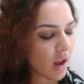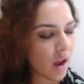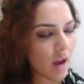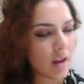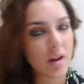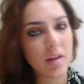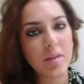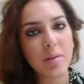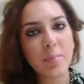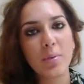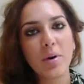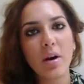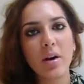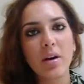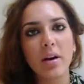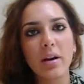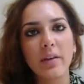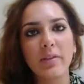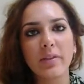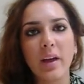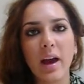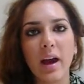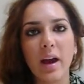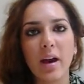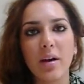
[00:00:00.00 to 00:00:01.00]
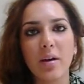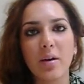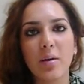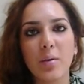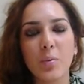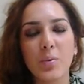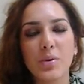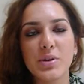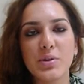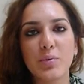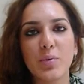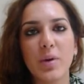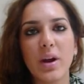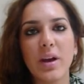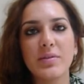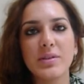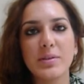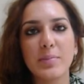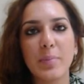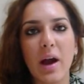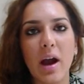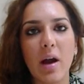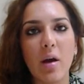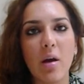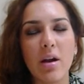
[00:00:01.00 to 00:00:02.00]
Another product that was
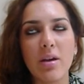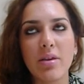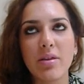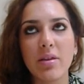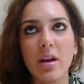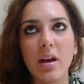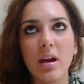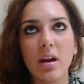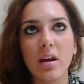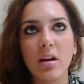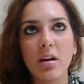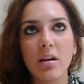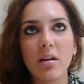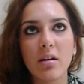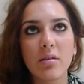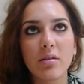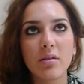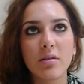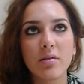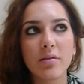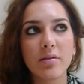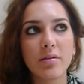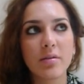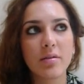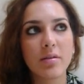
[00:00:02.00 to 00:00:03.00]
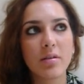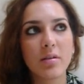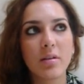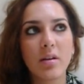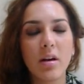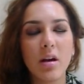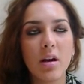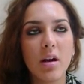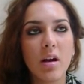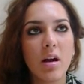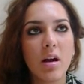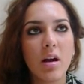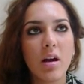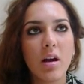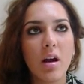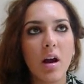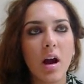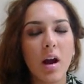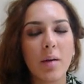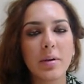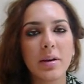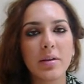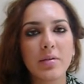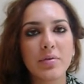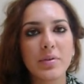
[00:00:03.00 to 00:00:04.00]
raved about, I think,
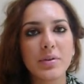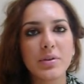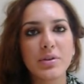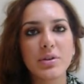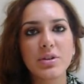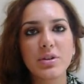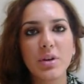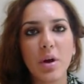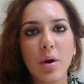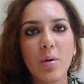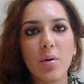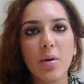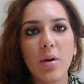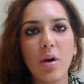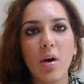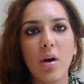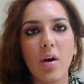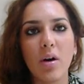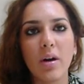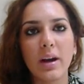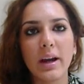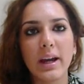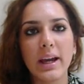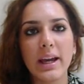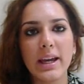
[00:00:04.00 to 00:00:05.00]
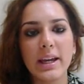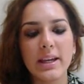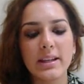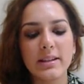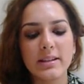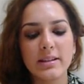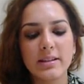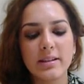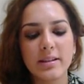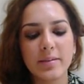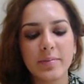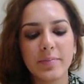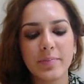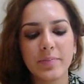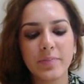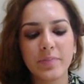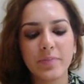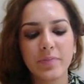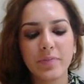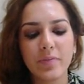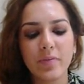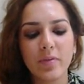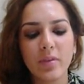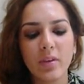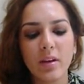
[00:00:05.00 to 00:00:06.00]
I mean, for so long, is
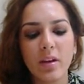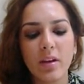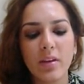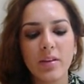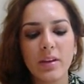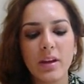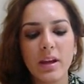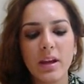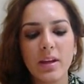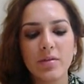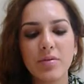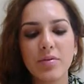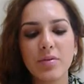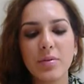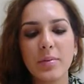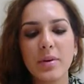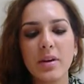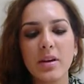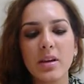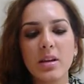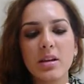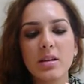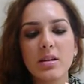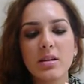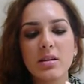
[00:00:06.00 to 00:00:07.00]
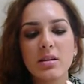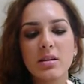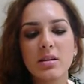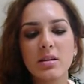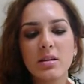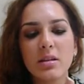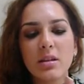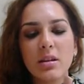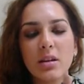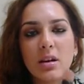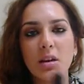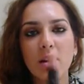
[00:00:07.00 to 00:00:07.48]
the infamous